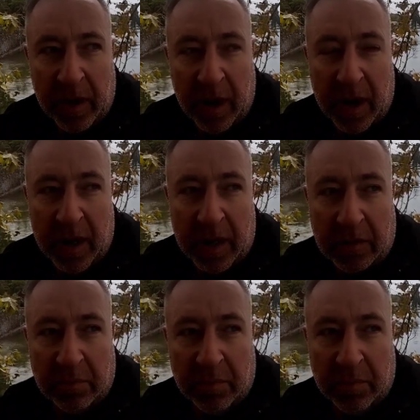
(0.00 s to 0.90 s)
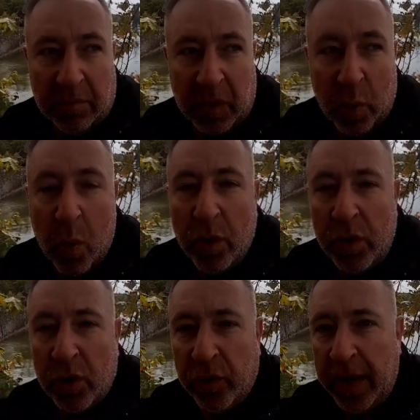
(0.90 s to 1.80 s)
The war in
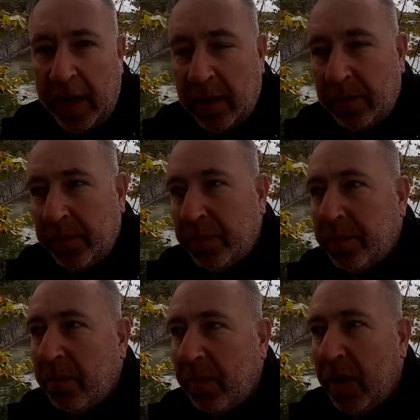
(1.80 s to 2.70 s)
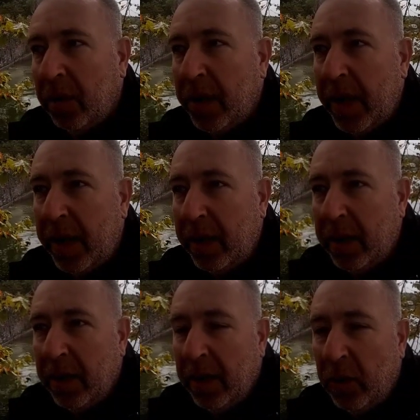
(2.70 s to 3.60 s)
Ukraine. Okay,
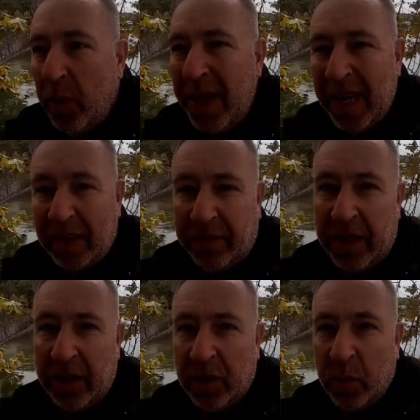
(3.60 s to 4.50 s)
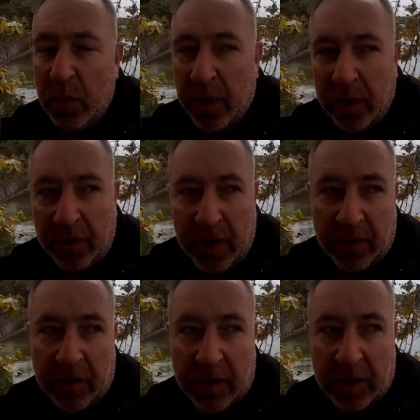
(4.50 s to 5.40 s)
when that's finished, one way or the
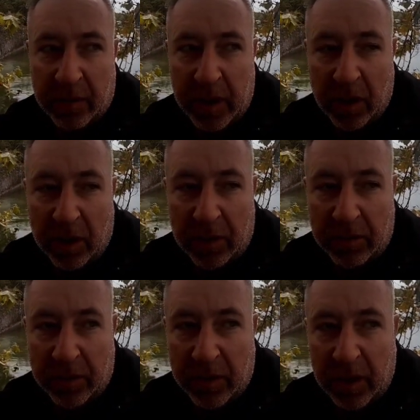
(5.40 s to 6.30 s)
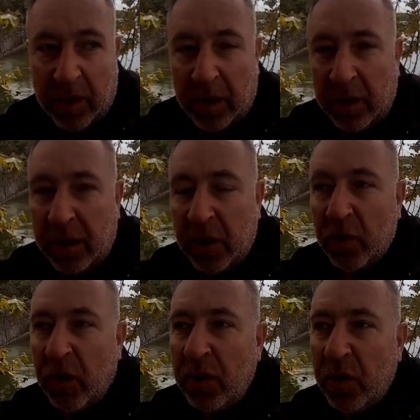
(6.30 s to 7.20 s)
other, there's going to be a lot of
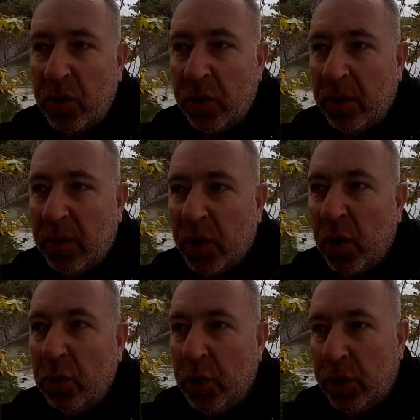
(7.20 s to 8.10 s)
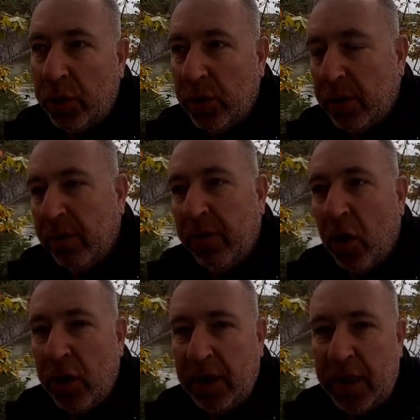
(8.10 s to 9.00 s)
disgruntled soldiers,
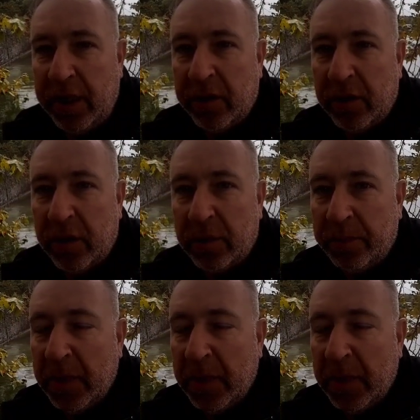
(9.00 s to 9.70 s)
volunteers,